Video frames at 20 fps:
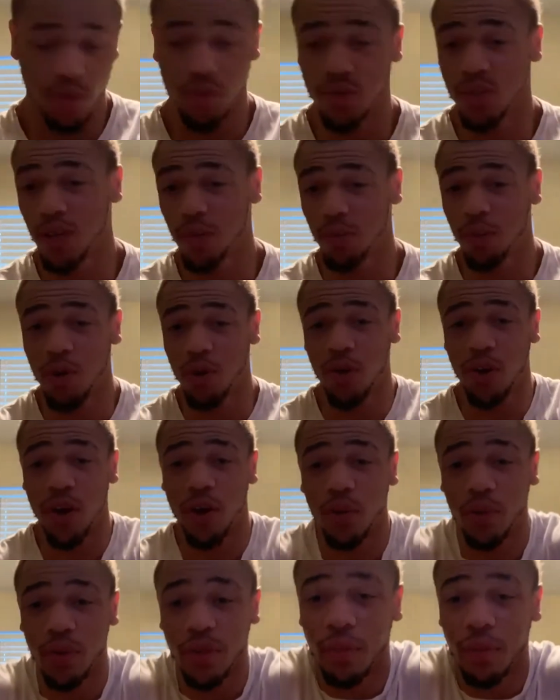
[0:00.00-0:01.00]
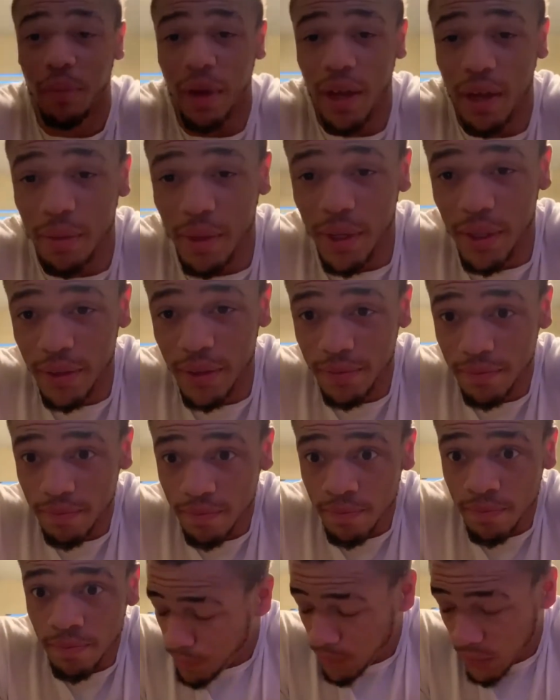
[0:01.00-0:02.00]
up all night with the baby.
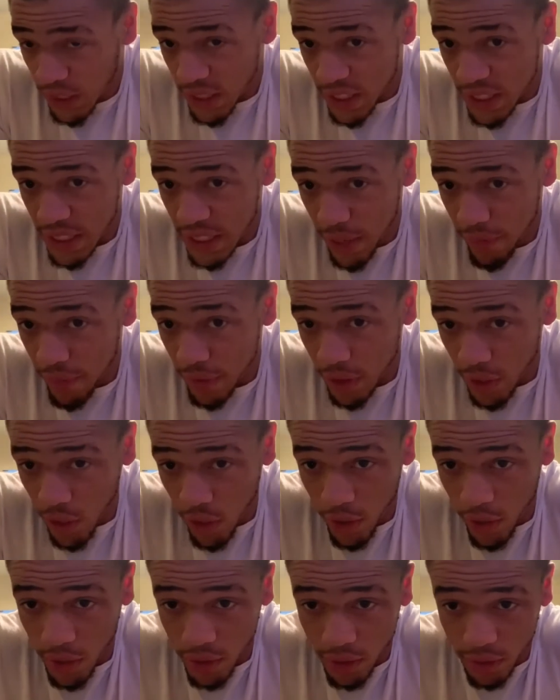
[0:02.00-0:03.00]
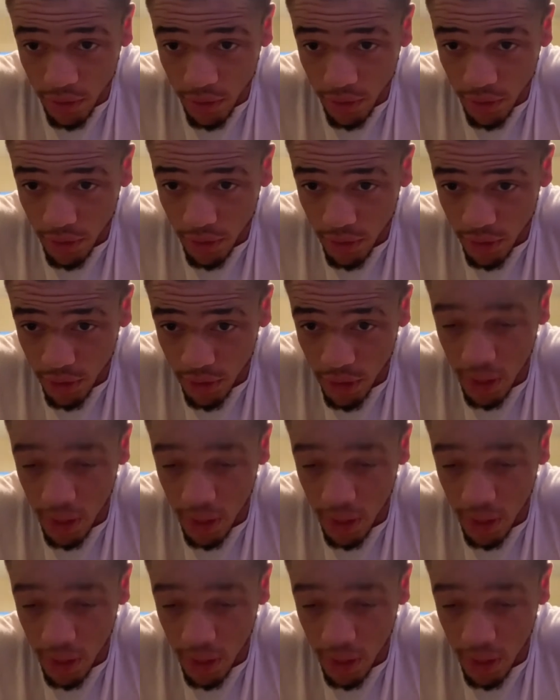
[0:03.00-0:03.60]
7.30,